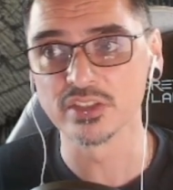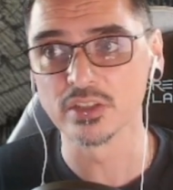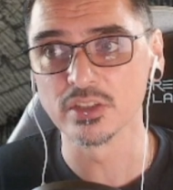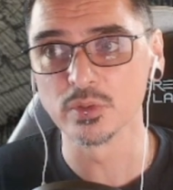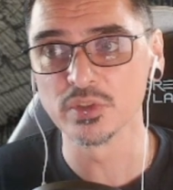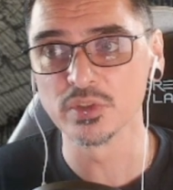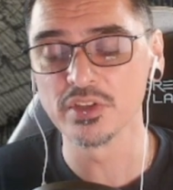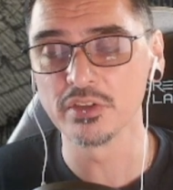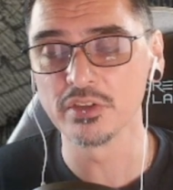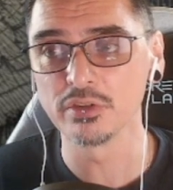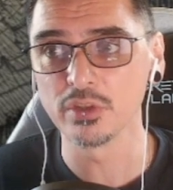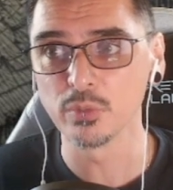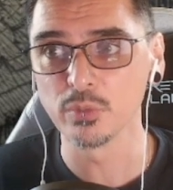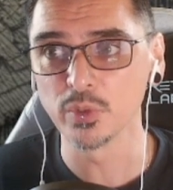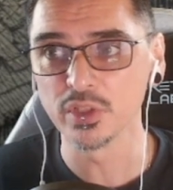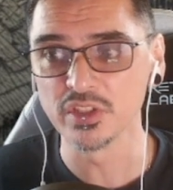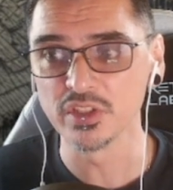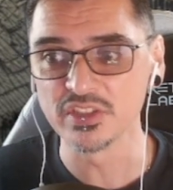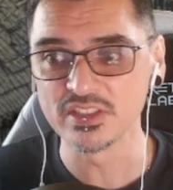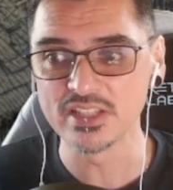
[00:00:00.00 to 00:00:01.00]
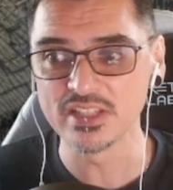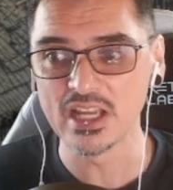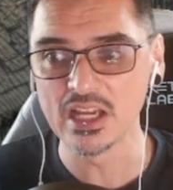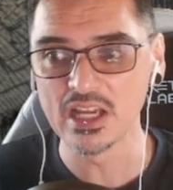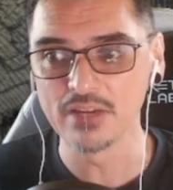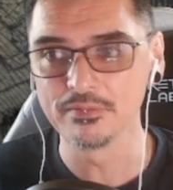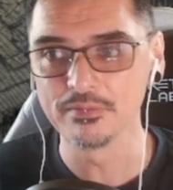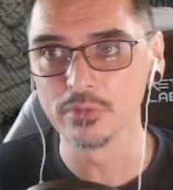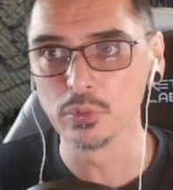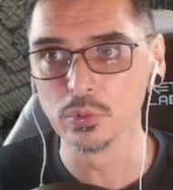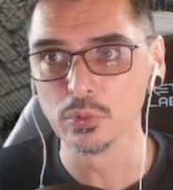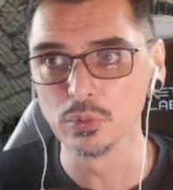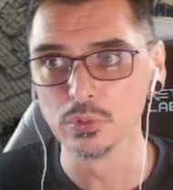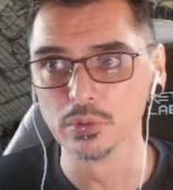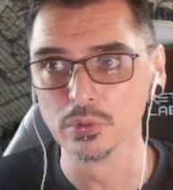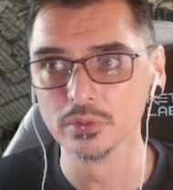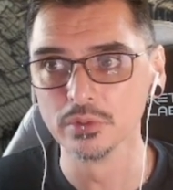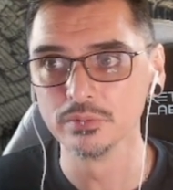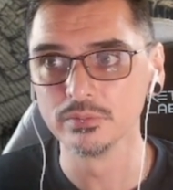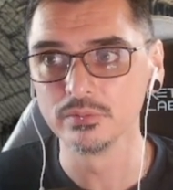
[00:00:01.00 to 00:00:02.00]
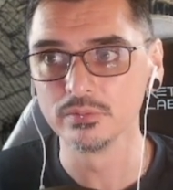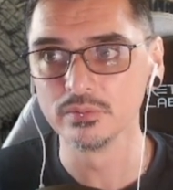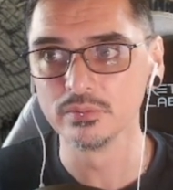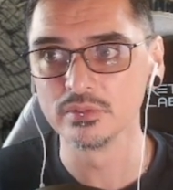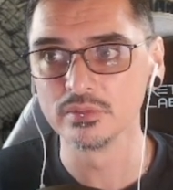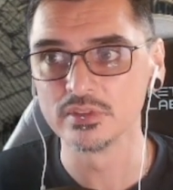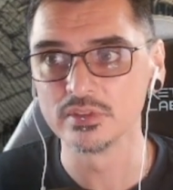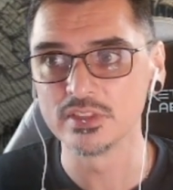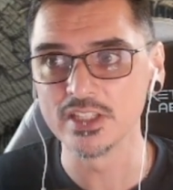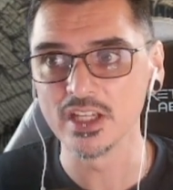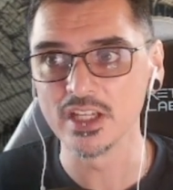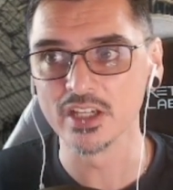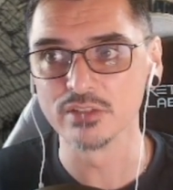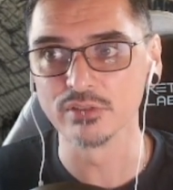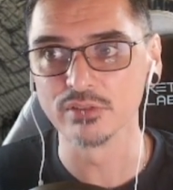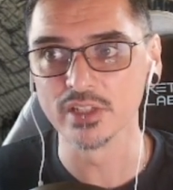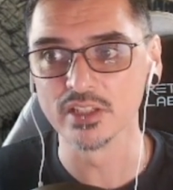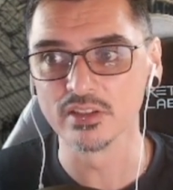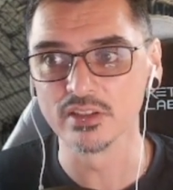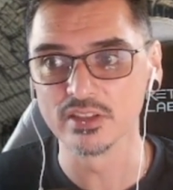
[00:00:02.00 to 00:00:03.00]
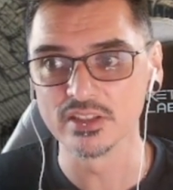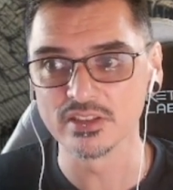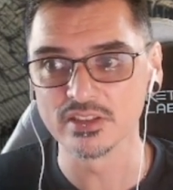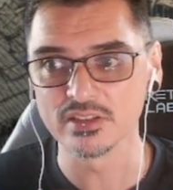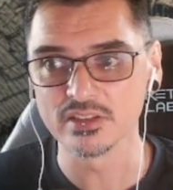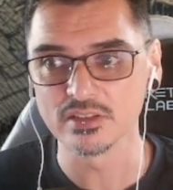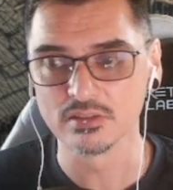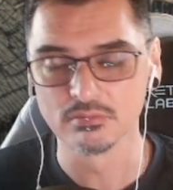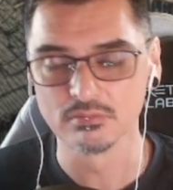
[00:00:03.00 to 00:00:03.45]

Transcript: So it's not that we're going to starve or dehydrate this